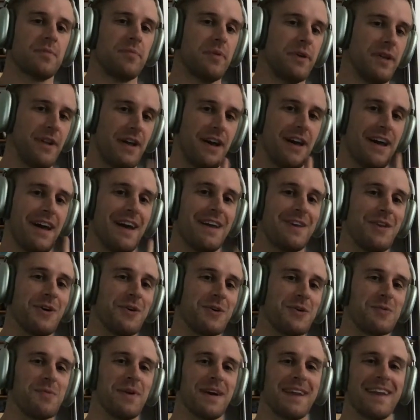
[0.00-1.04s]
But I know
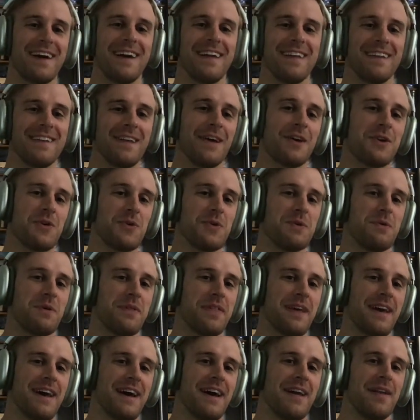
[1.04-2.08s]
you might not agree
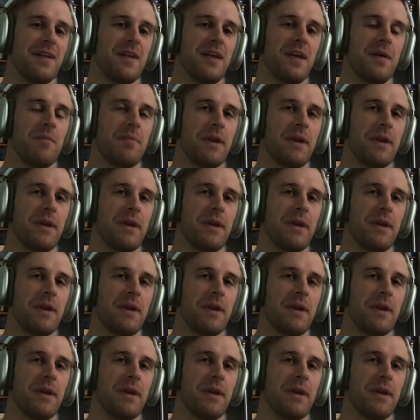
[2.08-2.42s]
with that.